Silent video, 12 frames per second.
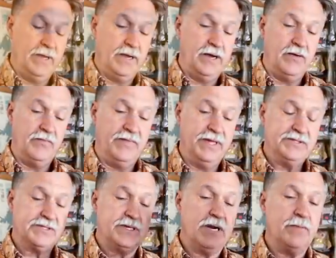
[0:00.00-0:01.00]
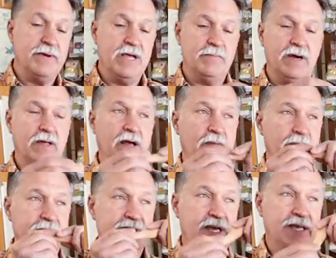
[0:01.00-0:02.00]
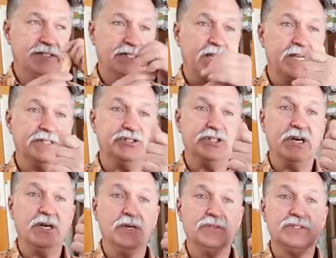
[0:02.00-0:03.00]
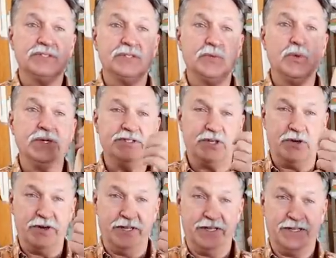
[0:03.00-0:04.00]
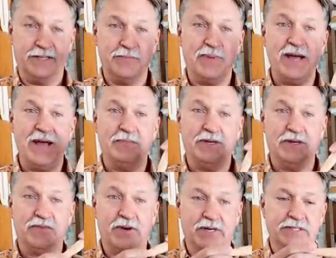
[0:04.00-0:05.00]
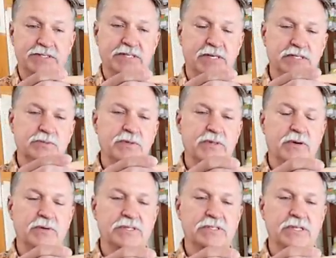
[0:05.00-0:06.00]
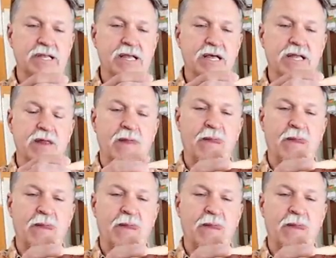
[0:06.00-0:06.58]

Uh, these are all made by, I believe, H.A. Jones Wood Turning in Pine Bluff, Arkansas. That's where they're originally at.